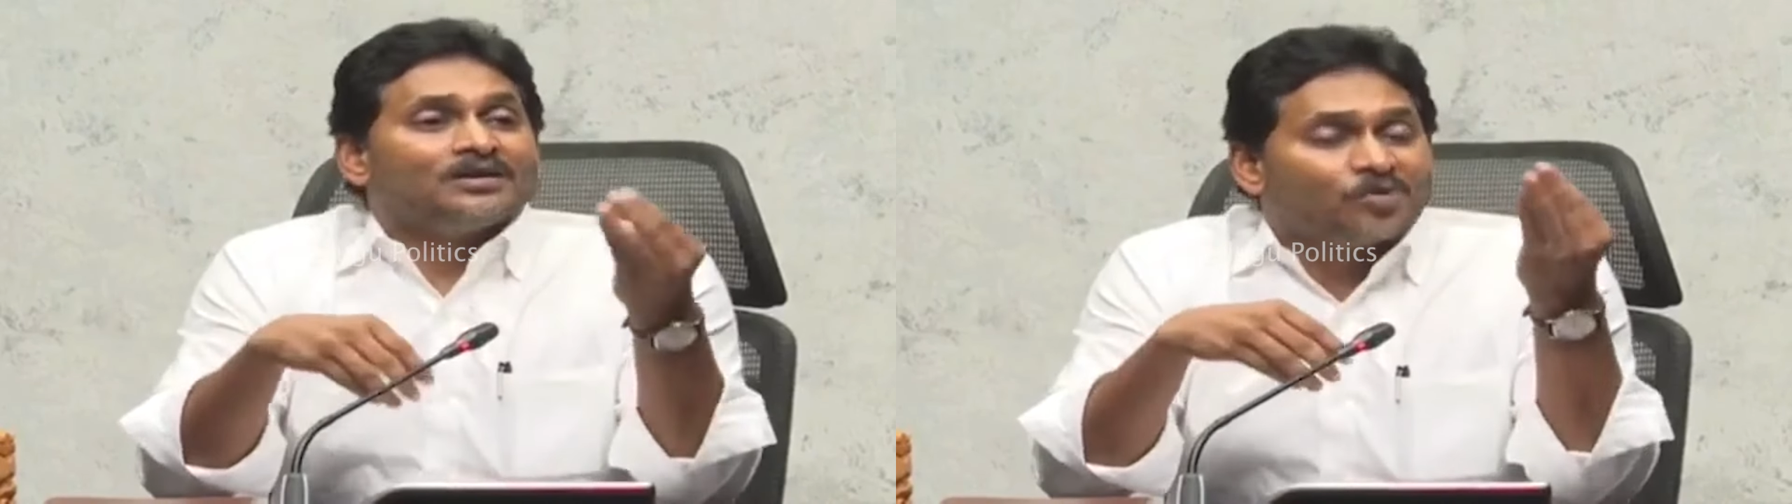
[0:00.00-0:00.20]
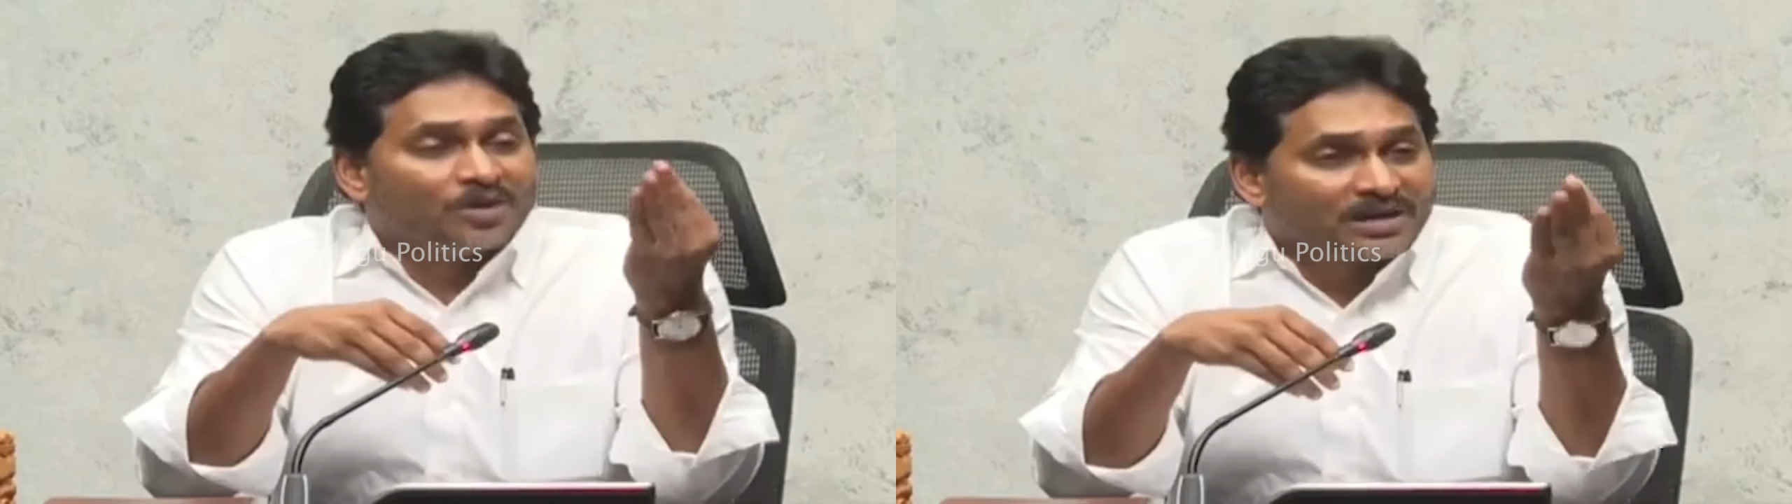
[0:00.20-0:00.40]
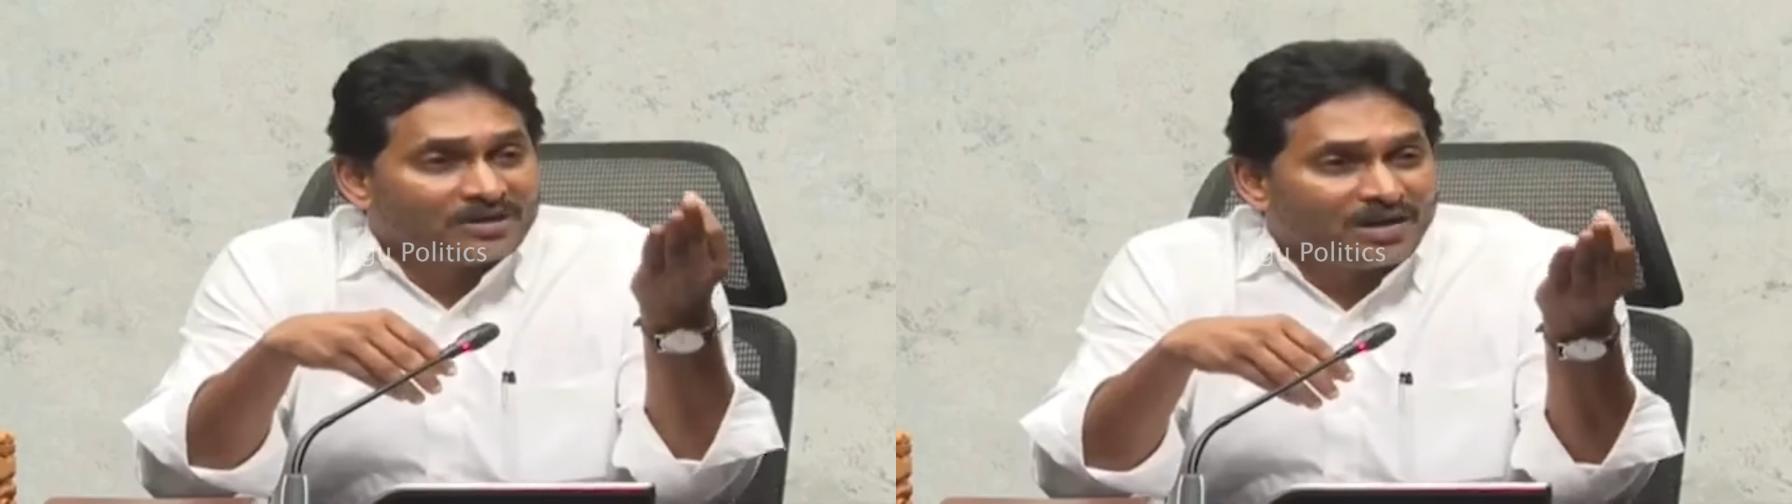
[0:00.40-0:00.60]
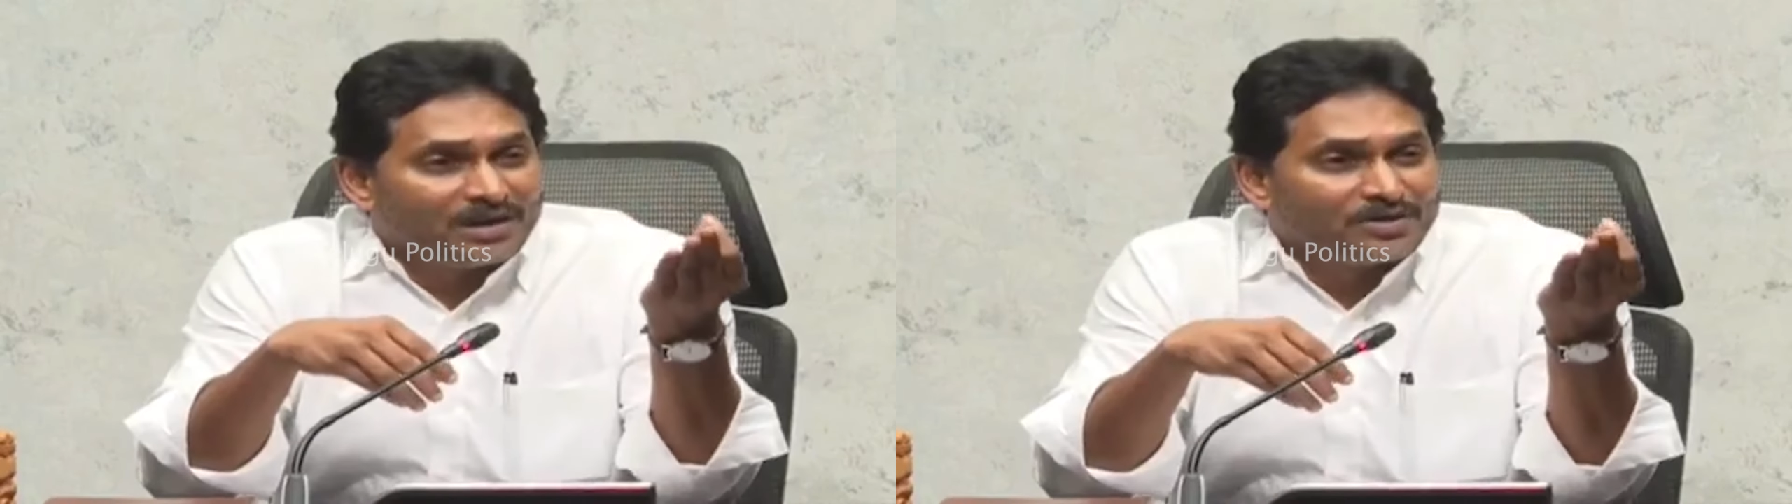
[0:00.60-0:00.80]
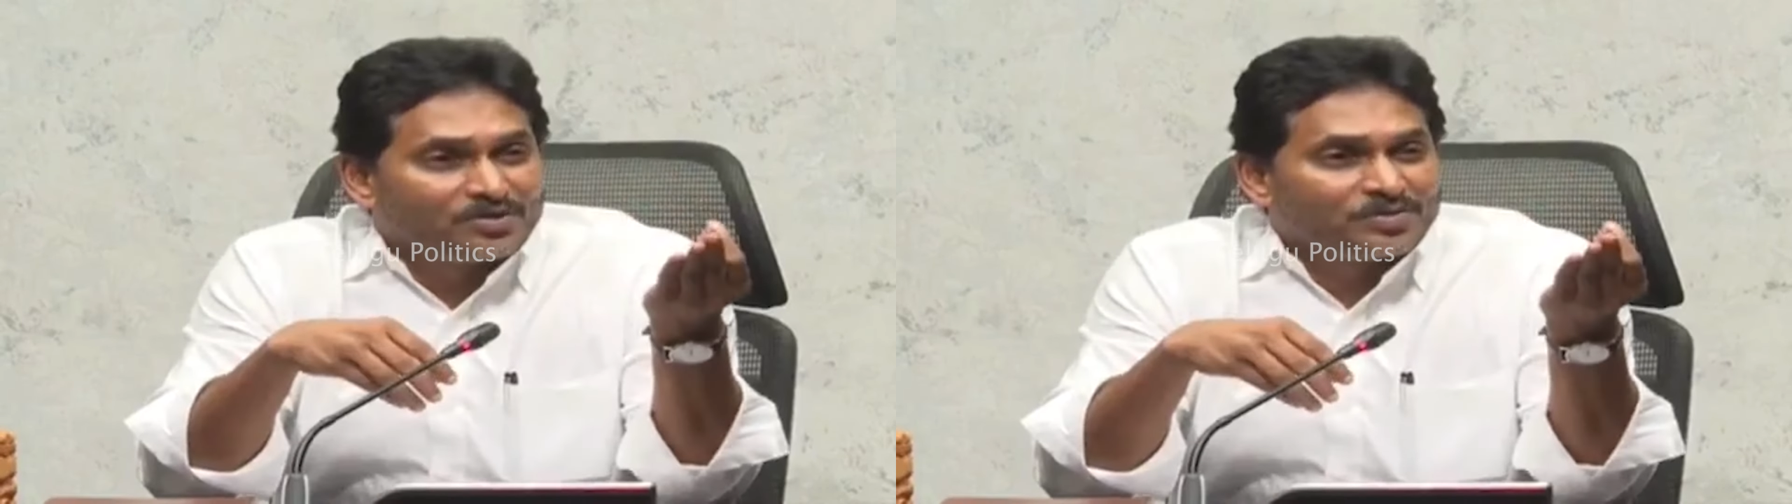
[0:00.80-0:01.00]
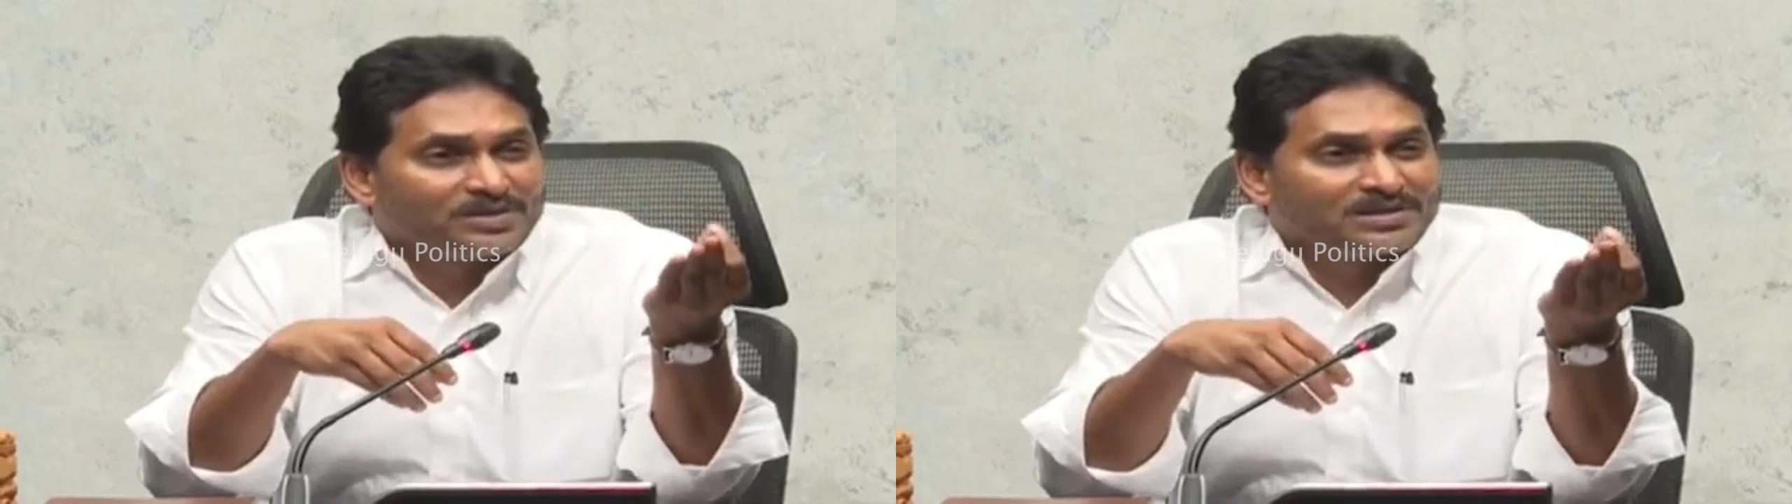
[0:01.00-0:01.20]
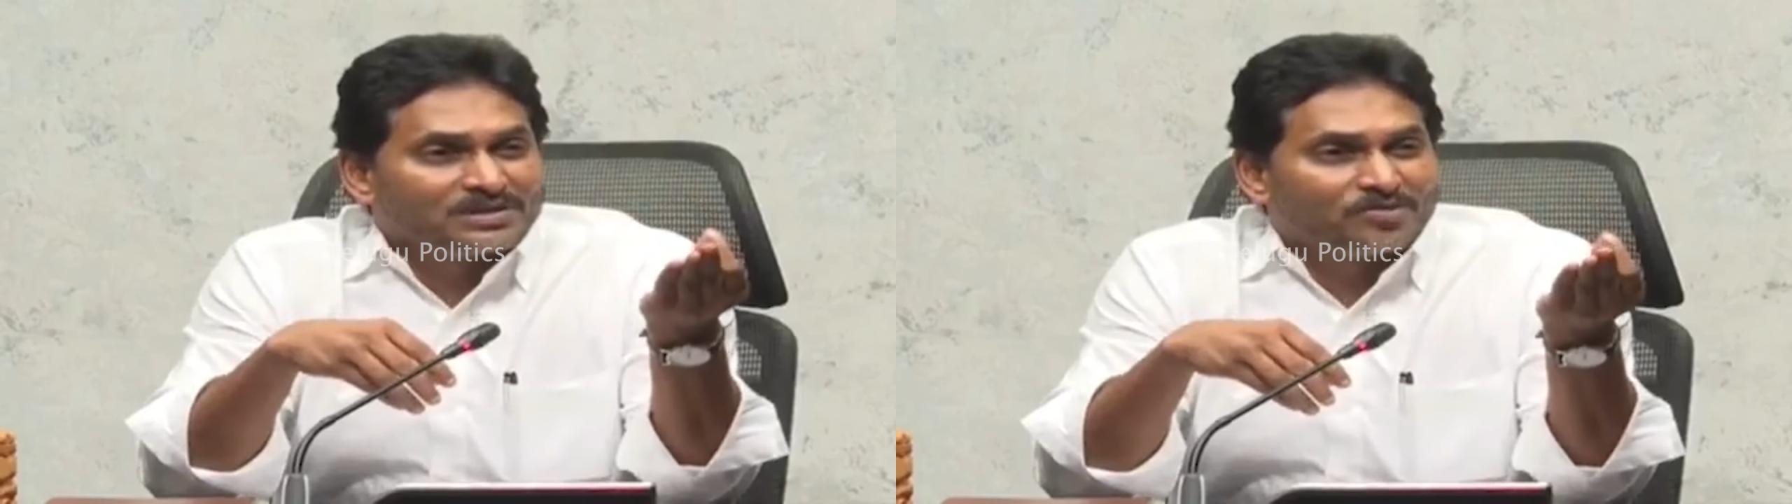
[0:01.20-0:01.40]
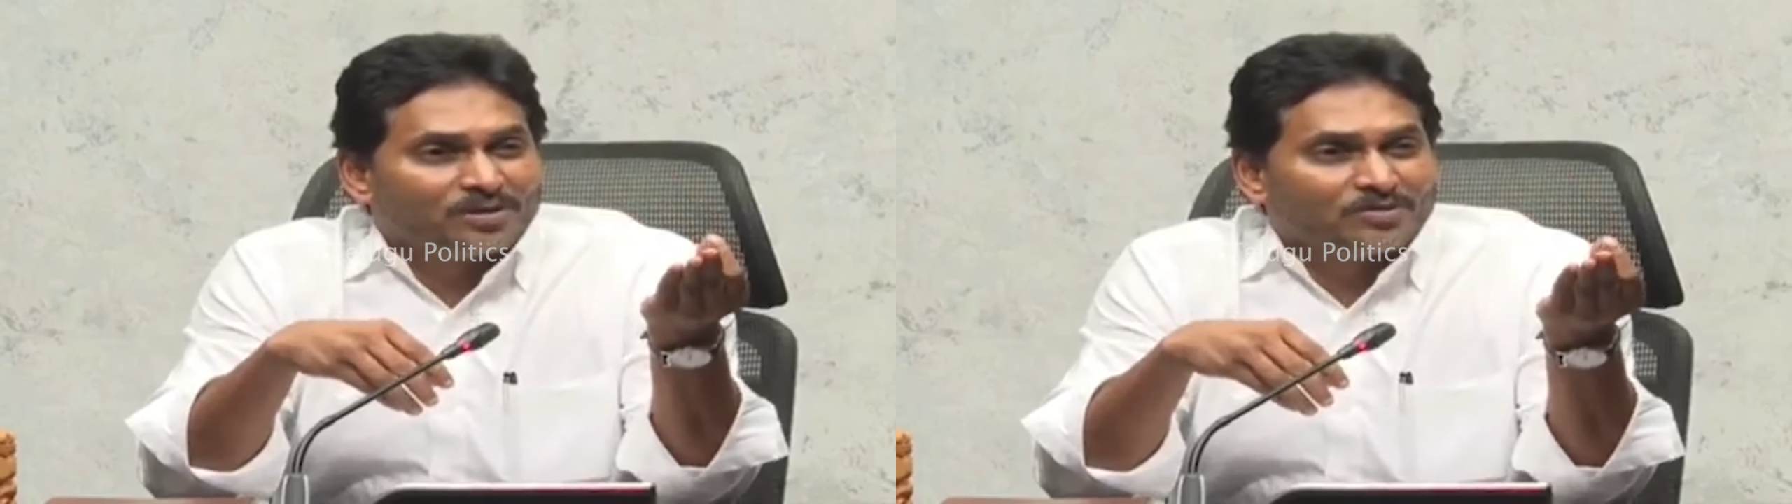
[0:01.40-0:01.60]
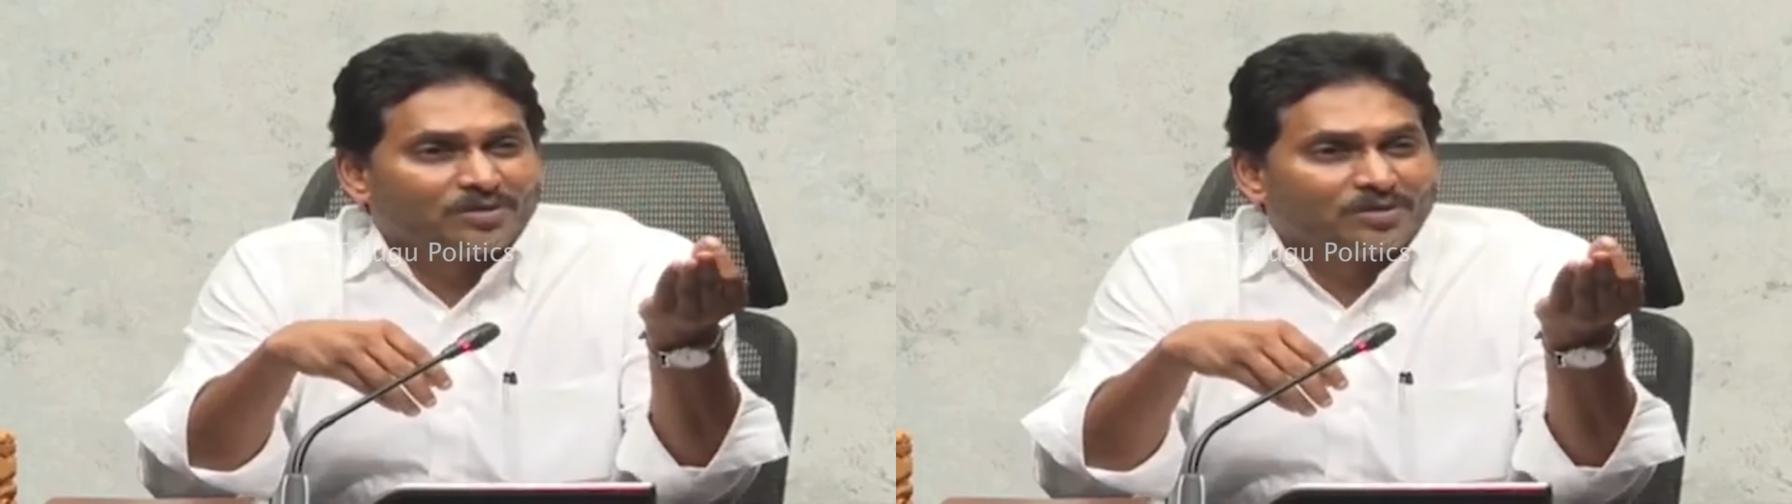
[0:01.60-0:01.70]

You want to give 100 rupees in the form,